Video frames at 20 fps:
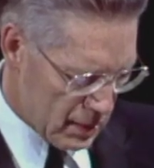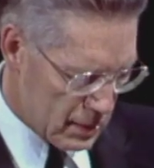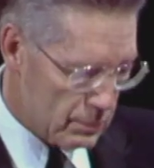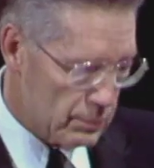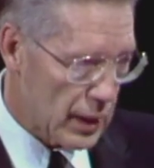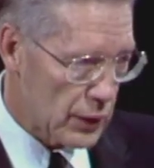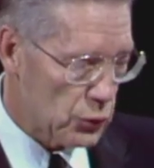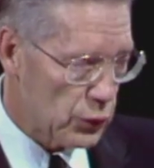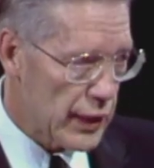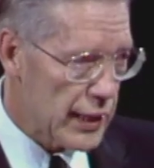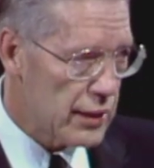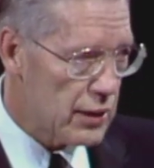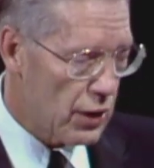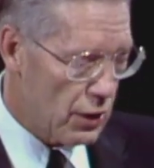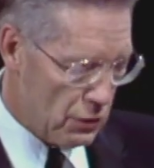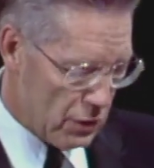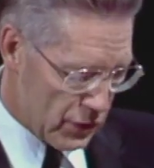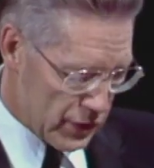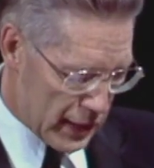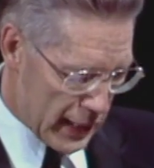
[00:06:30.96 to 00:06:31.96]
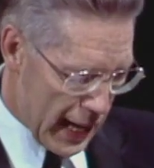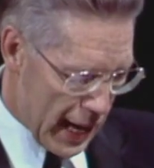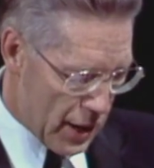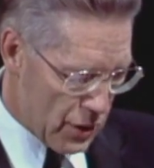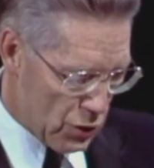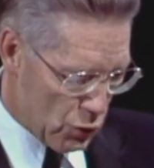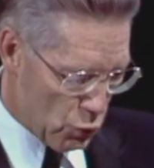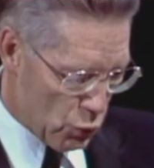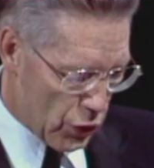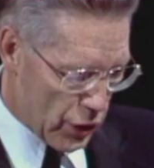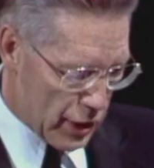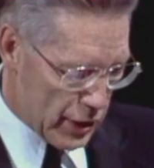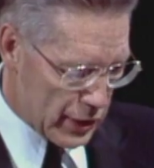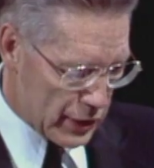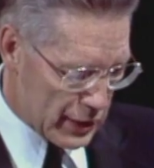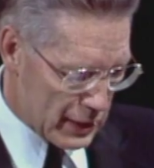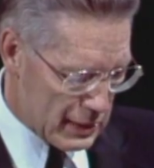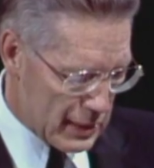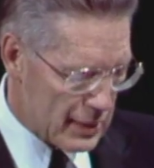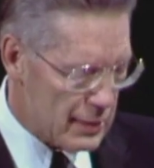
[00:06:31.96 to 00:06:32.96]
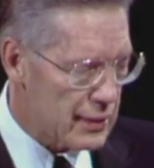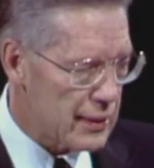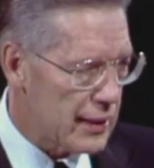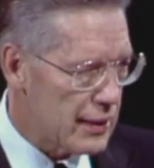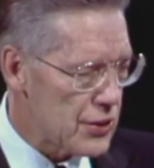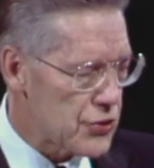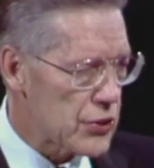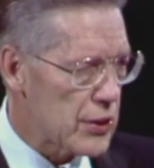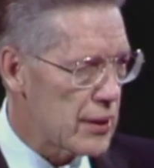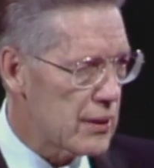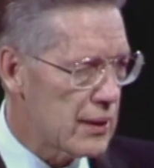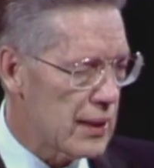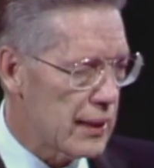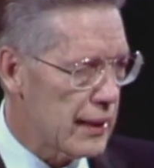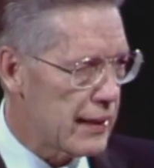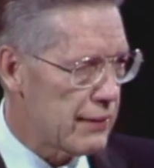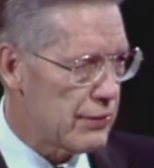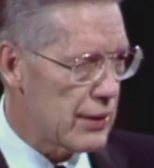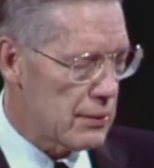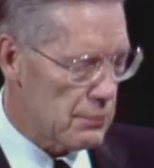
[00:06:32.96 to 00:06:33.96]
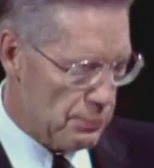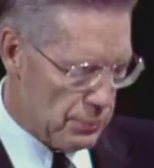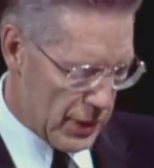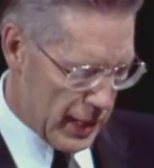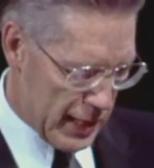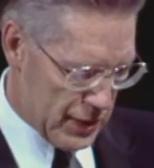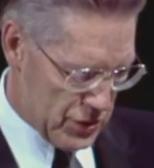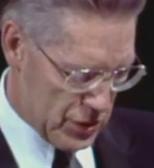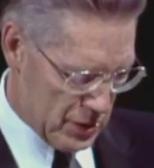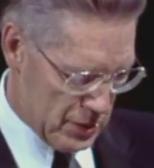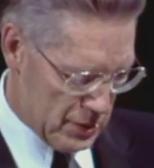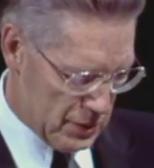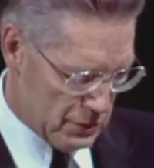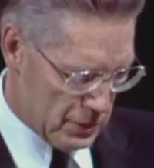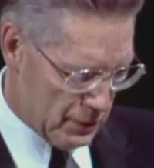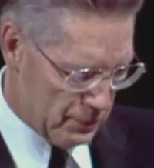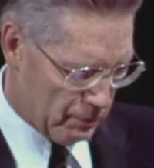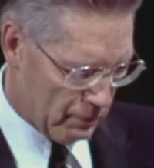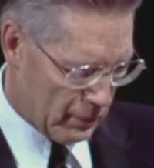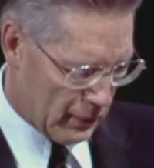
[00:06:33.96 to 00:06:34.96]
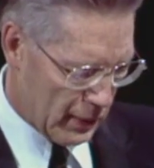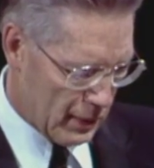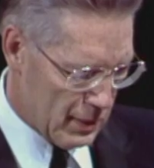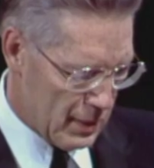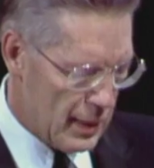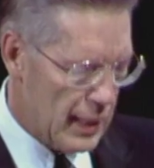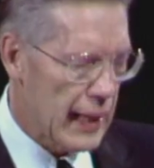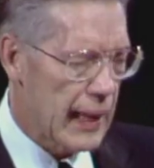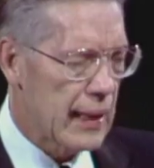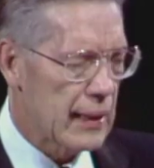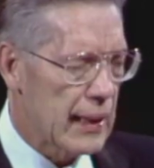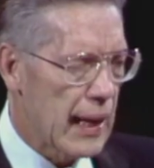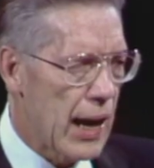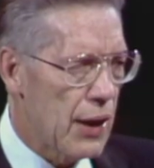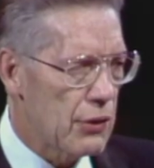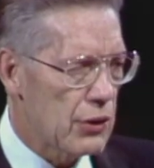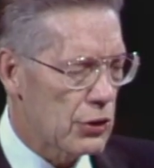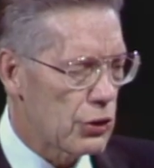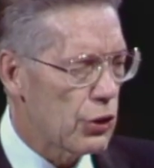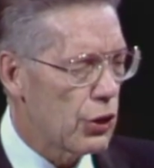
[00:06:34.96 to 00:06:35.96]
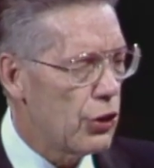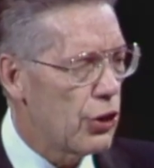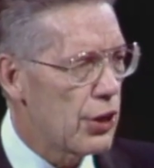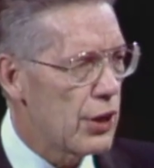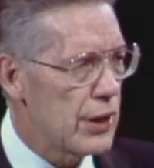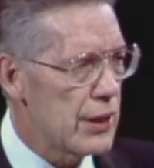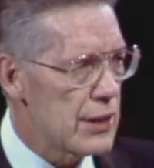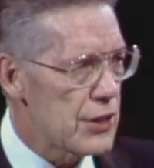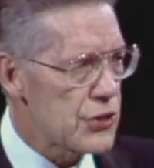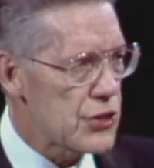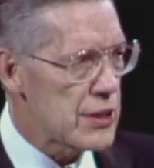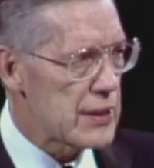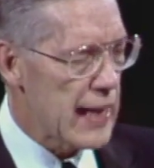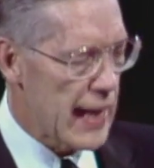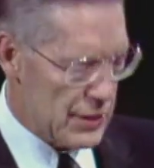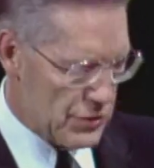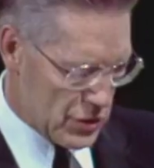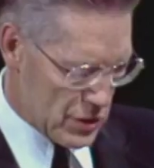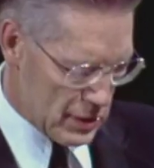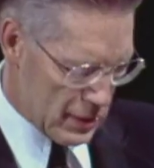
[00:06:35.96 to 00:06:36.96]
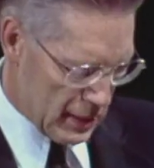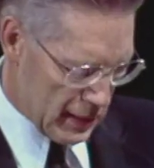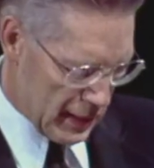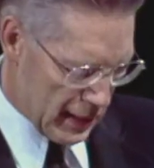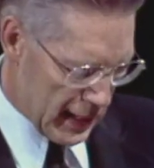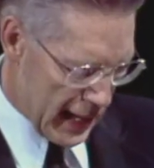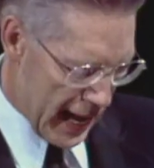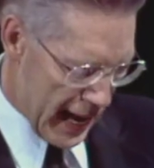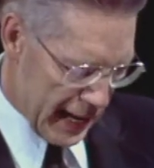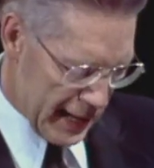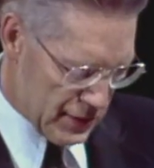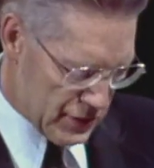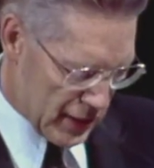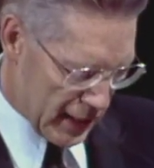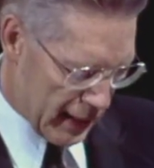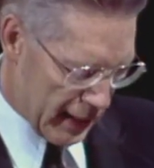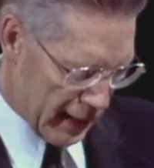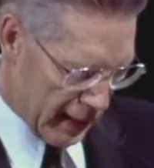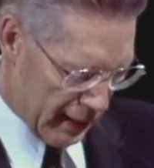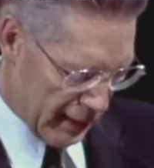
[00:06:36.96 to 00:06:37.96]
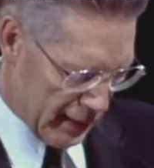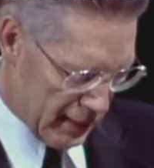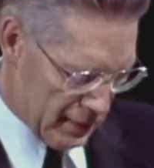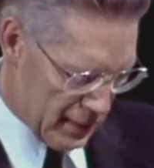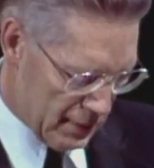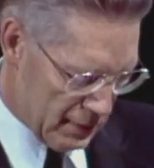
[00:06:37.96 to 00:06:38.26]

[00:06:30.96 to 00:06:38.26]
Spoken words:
But we know that our work is in the living present, and our glorious destiny lies ahead.